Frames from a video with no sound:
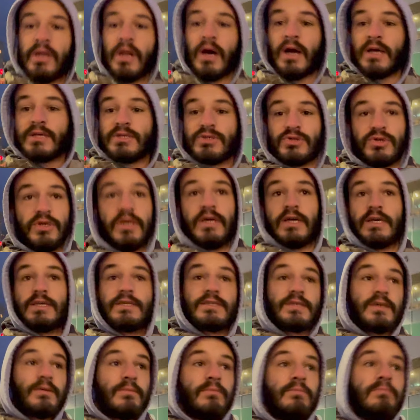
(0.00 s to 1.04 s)
Austria,
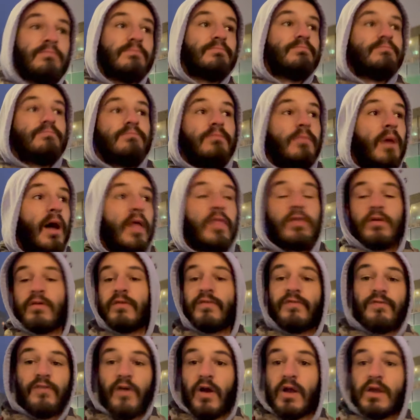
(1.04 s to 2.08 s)
some
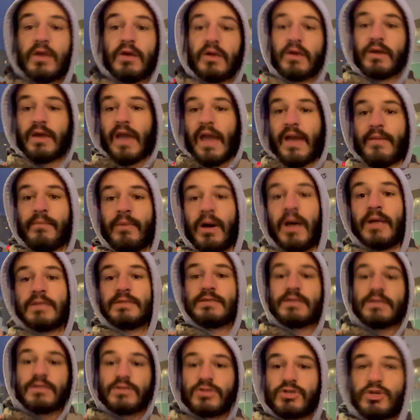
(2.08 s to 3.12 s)
motherfucker came
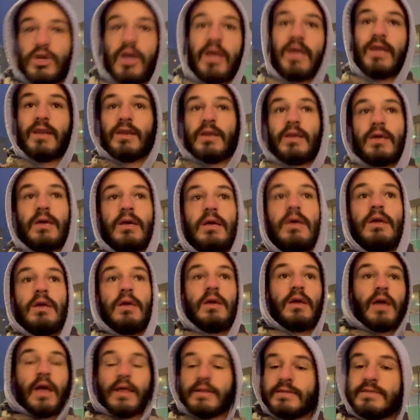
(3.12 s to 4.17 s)
onto the train
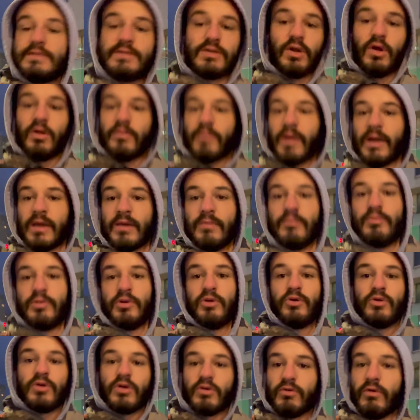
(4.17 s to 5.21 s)
and stole my
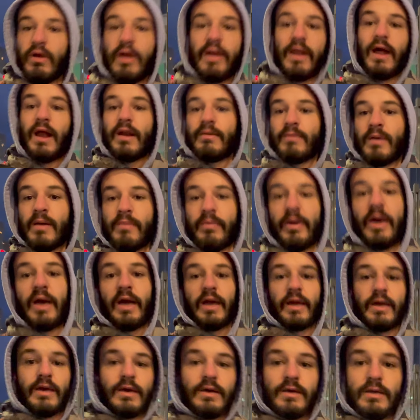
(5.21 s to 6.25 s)
computer right out of my
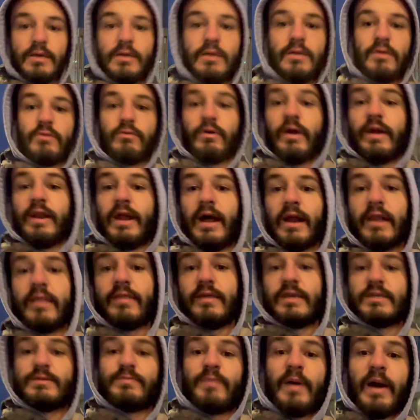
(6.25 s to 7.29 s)
bag, right out of
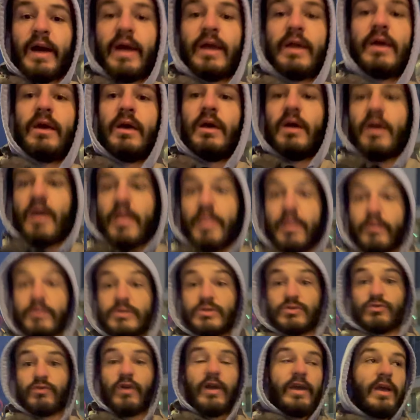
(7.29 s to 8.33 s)
this bag that was
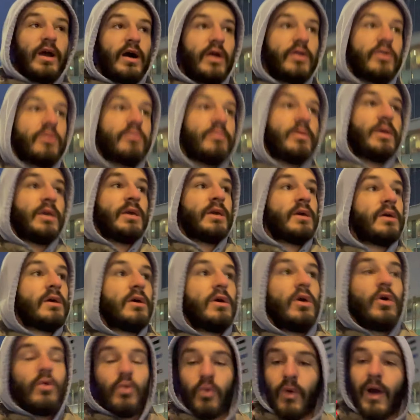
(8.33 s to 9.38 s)
right under me
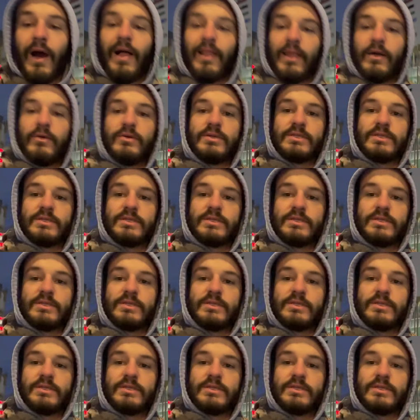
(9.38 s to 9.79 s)
while I was